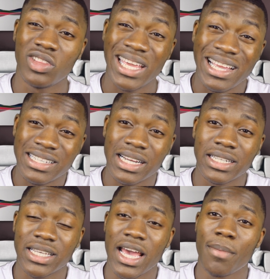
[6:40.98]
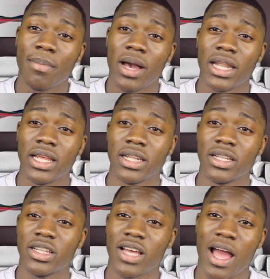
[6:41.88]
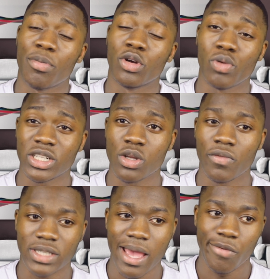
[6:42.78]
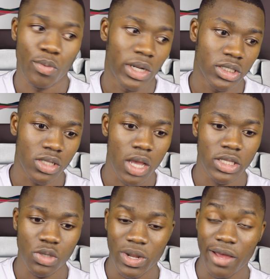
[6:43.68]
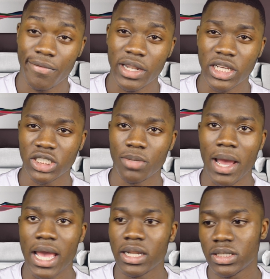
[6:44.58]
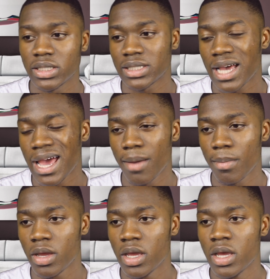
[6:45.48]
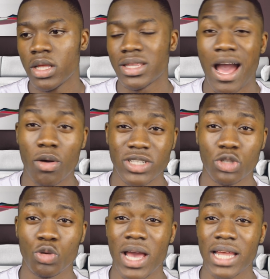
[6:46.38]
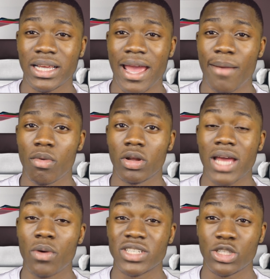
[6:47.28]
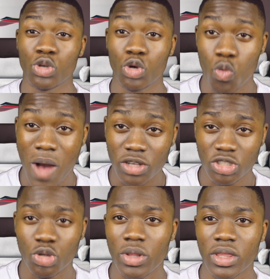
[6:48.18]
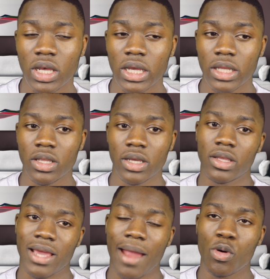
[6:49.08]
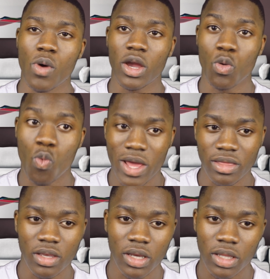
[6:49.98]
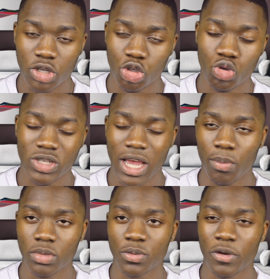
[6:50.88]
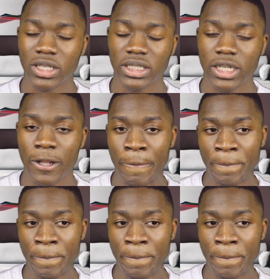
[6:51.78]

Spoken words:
did at the time, and then I progressed over time from when I started to when I finished, my editing time, the hours I took behind the camera, the hours I took whilst doing the camera work when the shoot time was present.